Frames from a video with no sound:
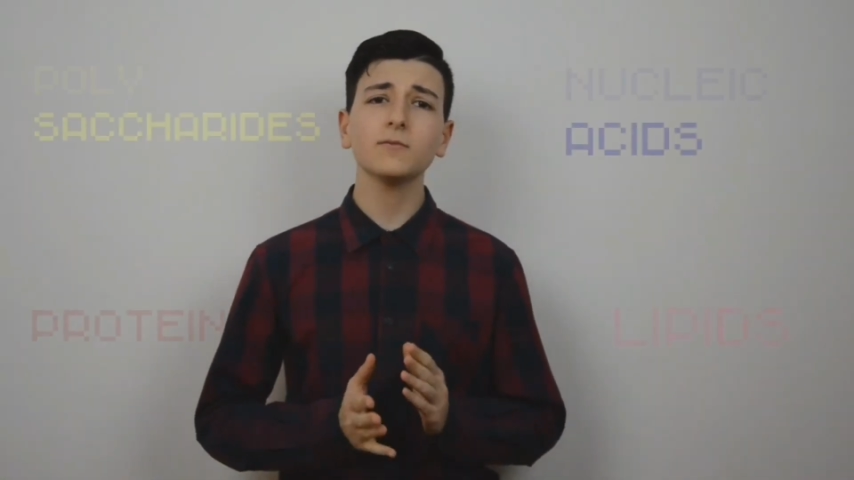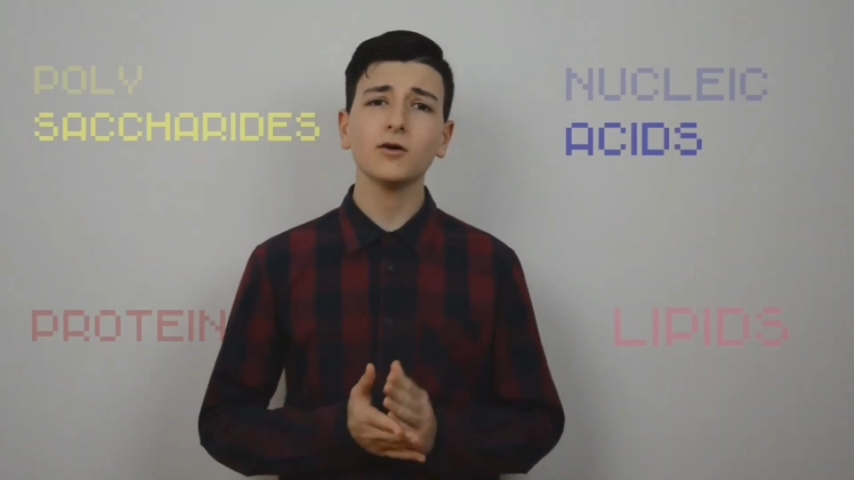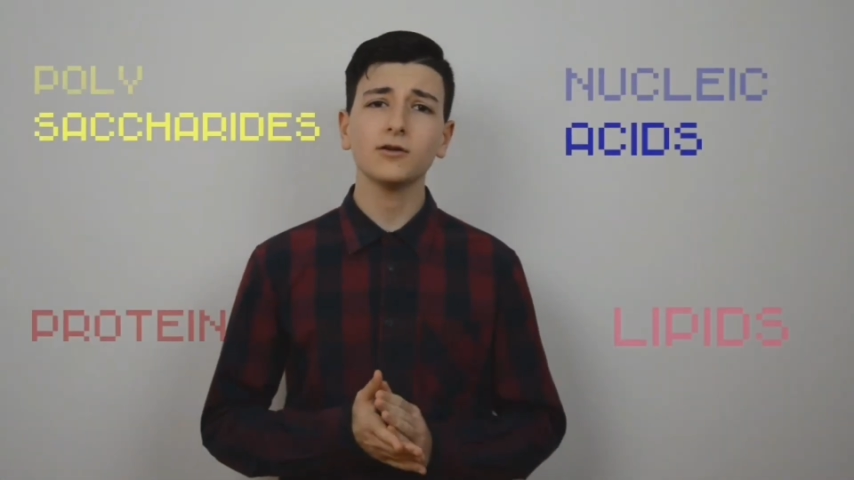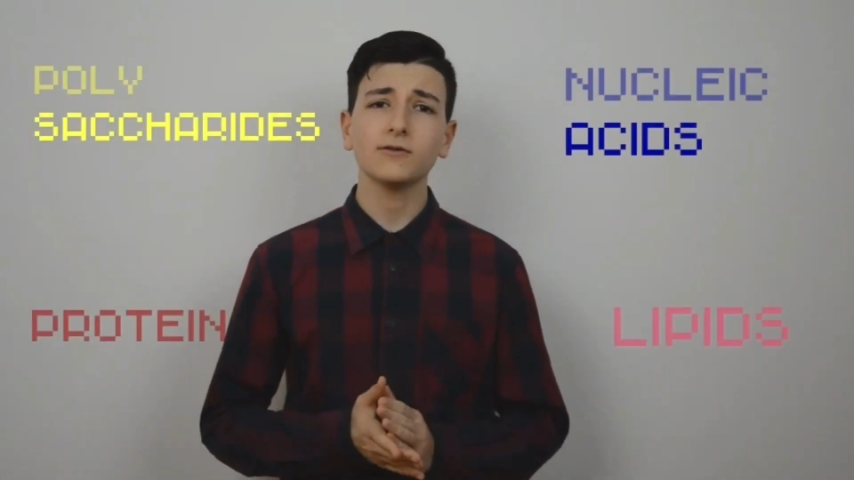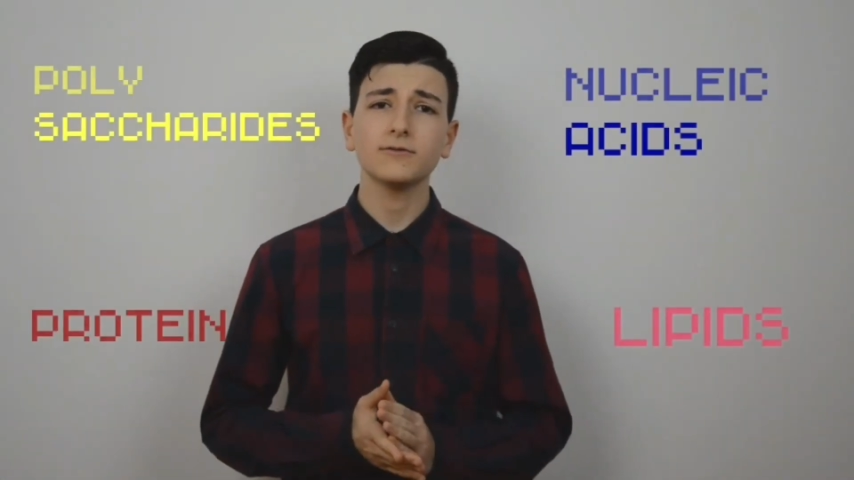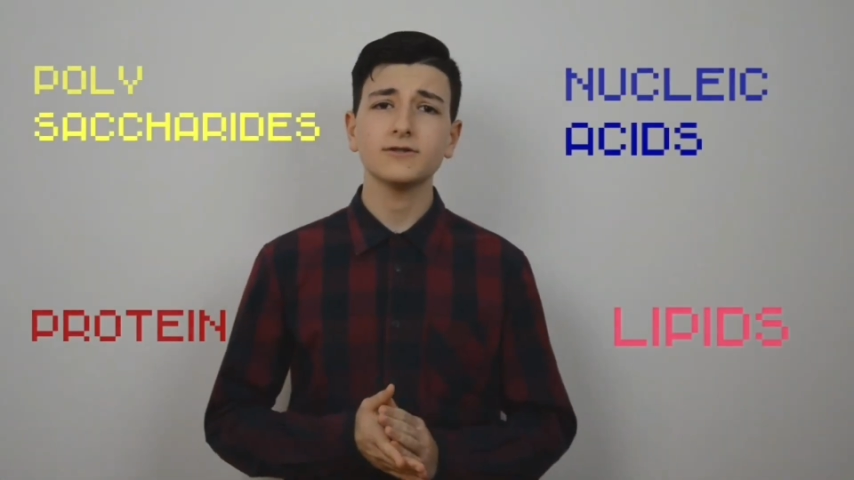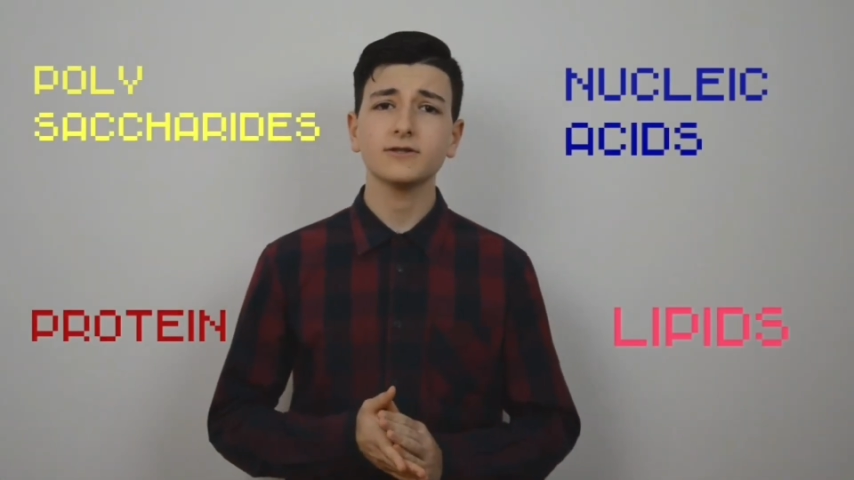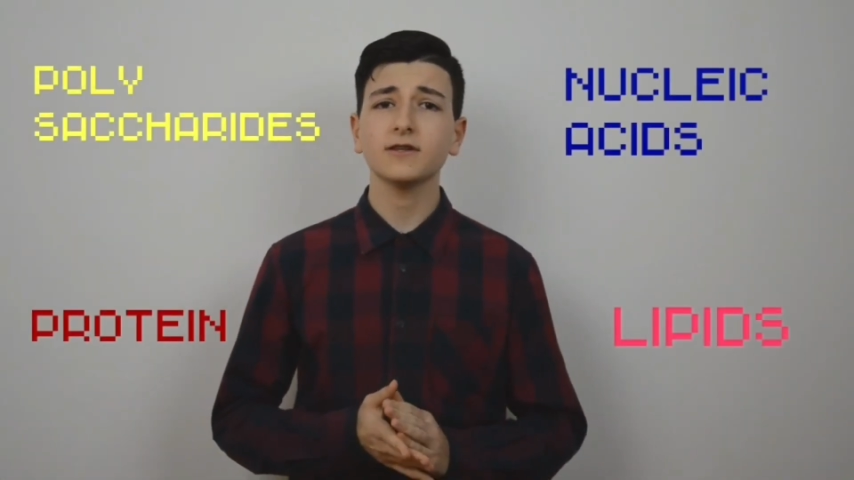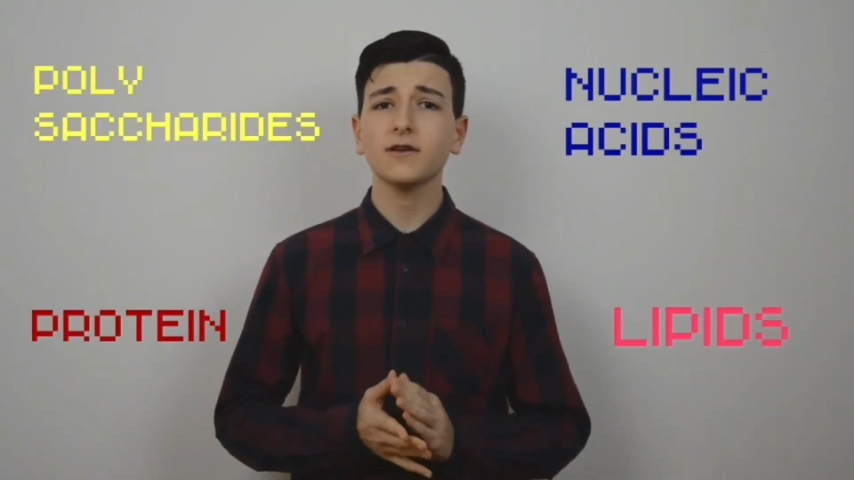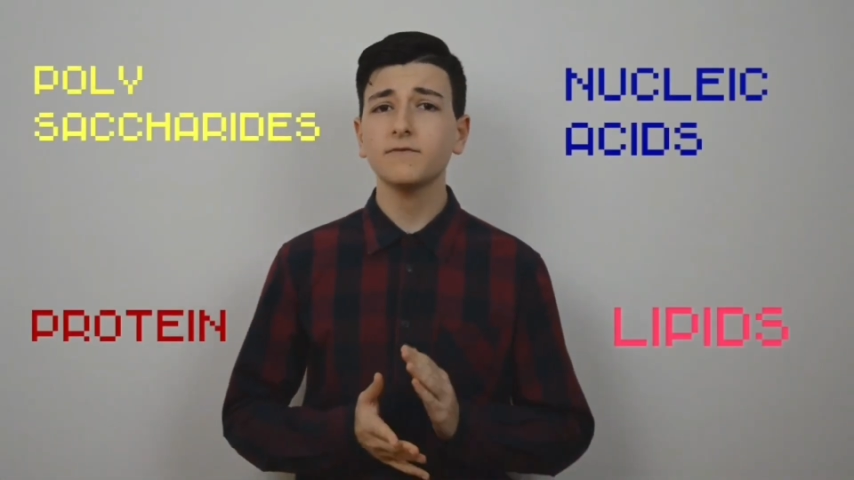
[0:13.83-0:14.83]

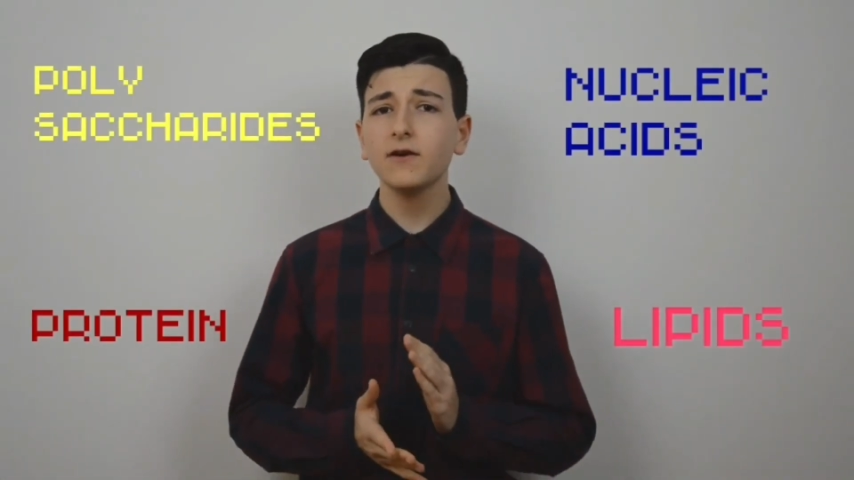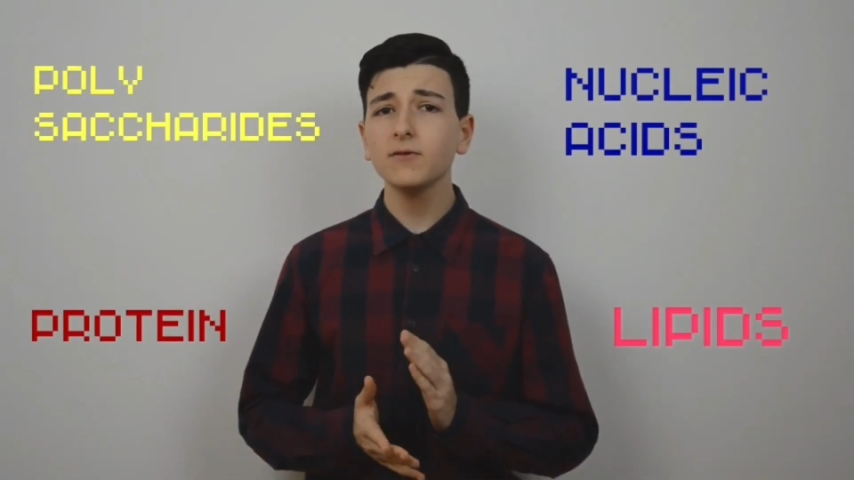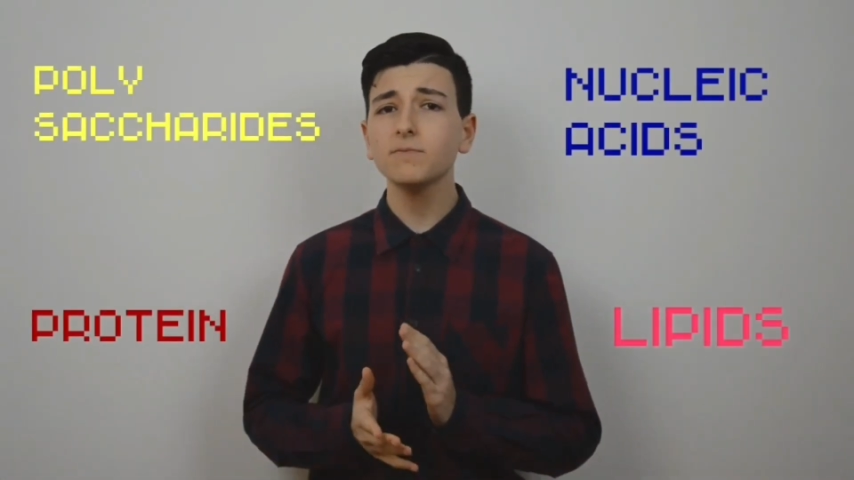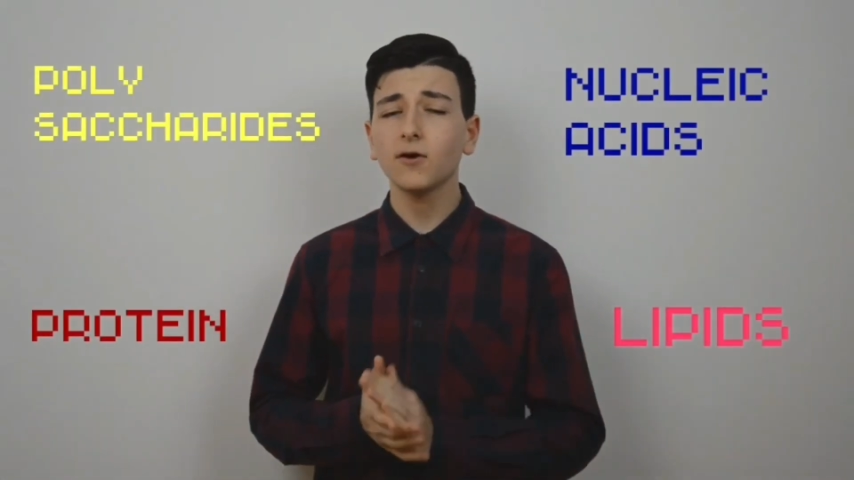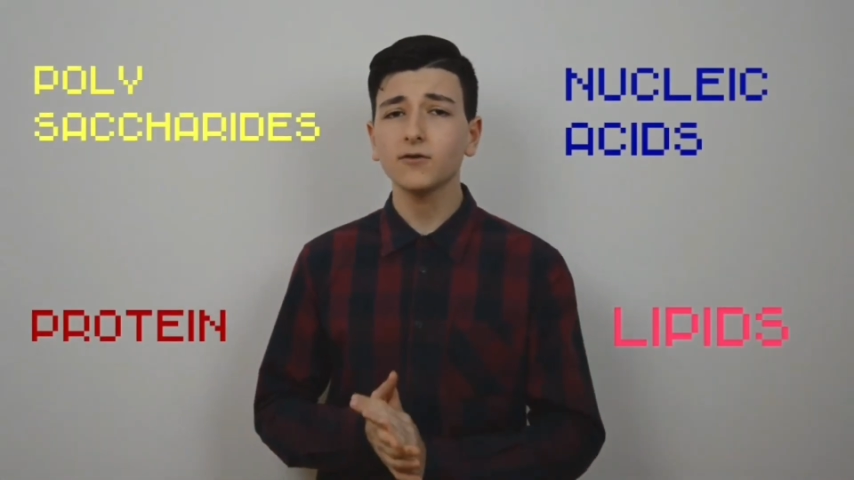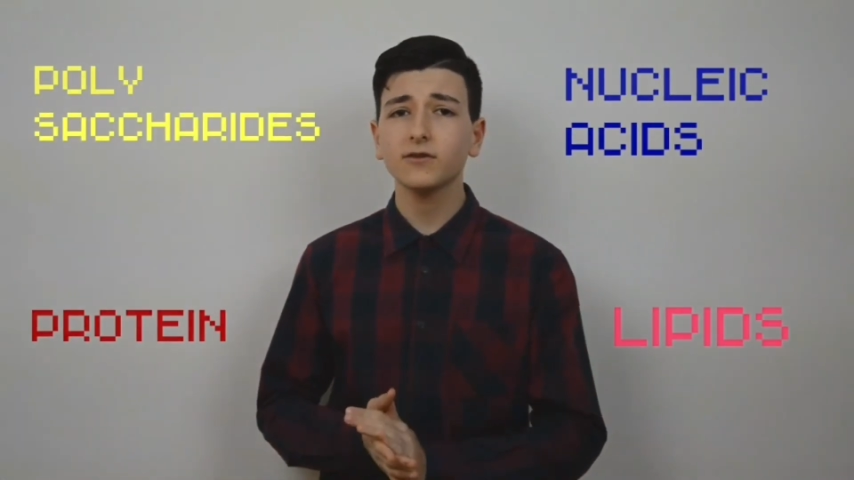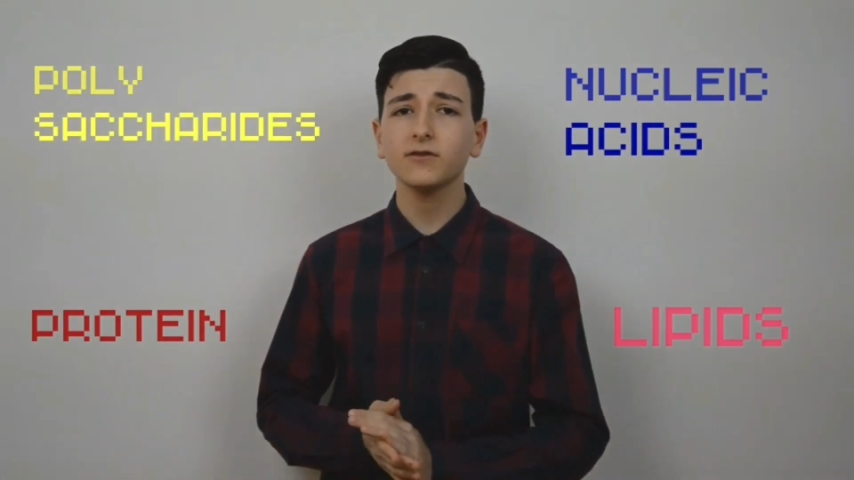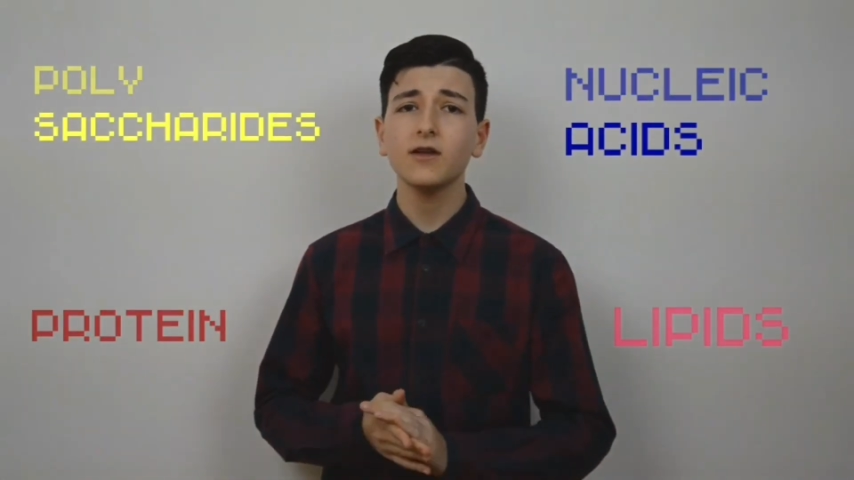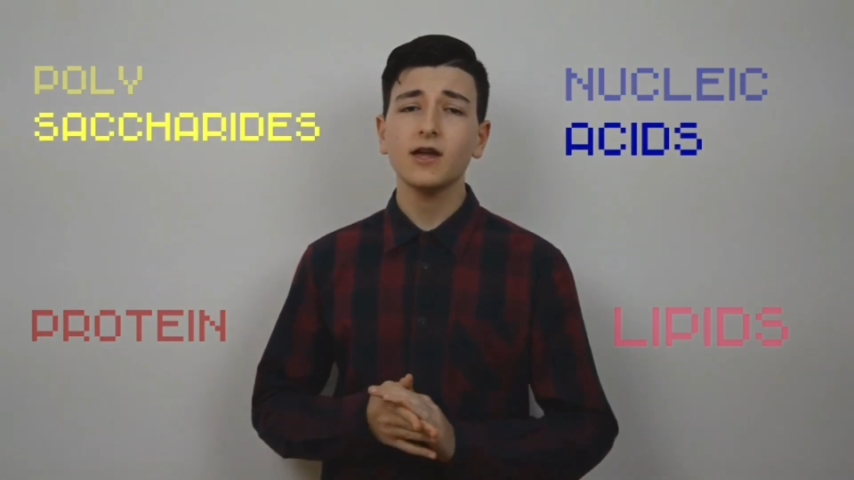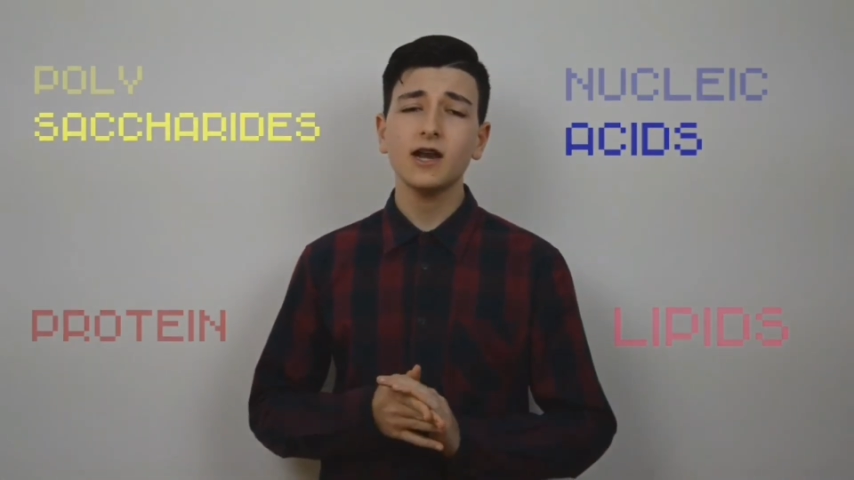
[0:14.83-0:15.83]
macromolecules that are very important